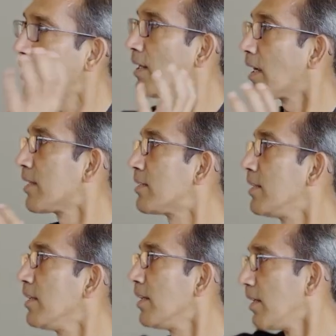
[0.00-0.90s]

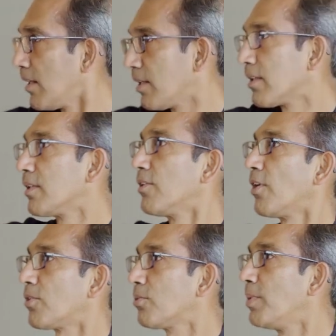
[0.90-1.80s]
legacy, you
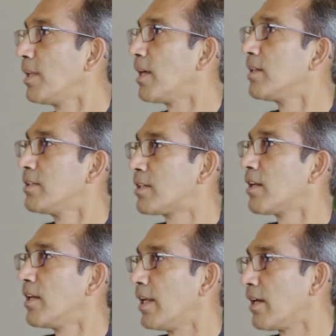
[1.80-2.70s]
have to build that digital
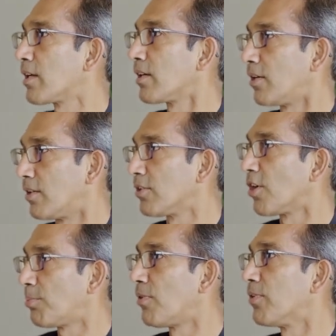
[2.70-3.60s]
layer on
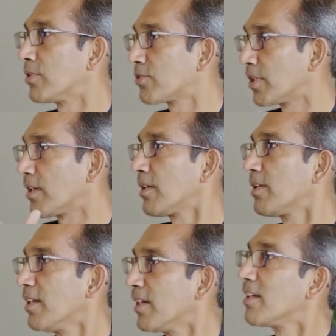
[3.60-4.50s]
top of it so that
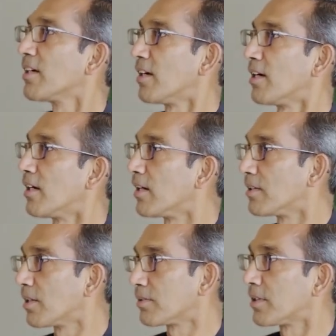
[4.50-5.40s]

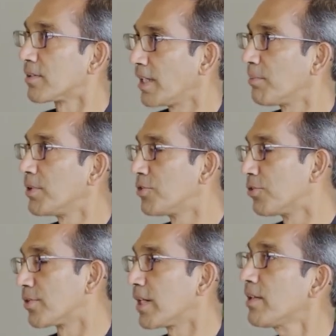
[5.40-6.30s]
the same
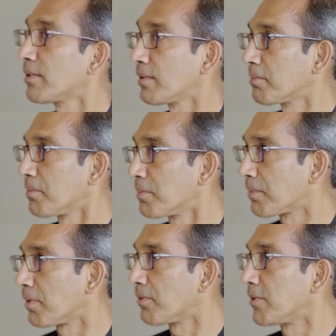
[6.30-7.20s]
issues, right?
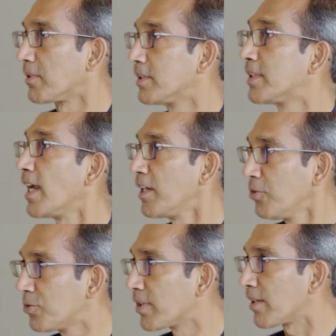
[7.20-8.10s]
Is the end
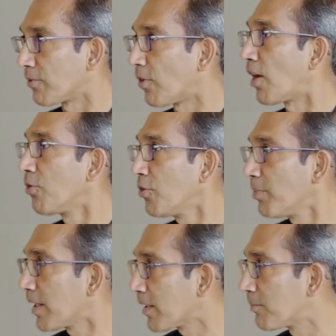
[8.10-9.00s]
user. How do you
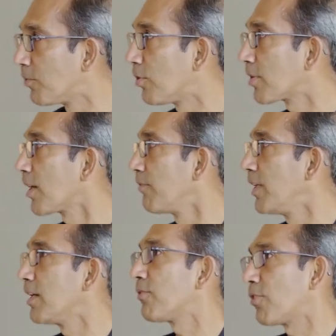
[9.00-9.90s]
make it more
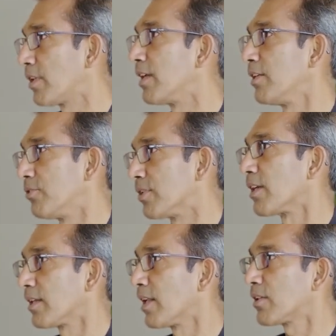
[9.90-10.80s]
convenient for the end user?
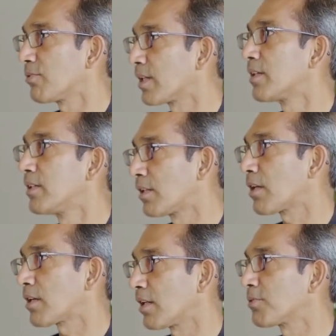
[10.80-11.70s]
And that's where the digital
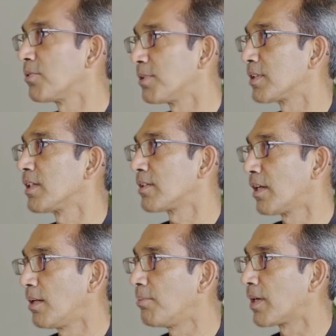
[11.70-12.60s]
transformation has
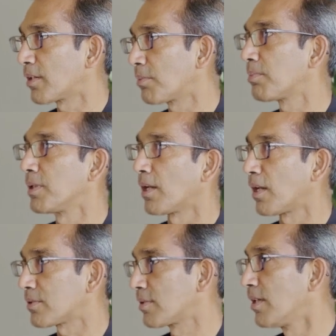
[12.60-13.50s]
really picked up in the
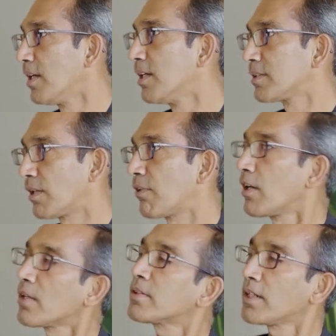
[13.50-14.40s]
last several
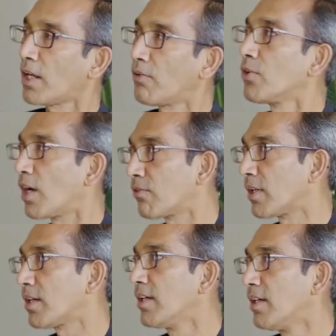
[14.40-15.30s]
years. And now you have the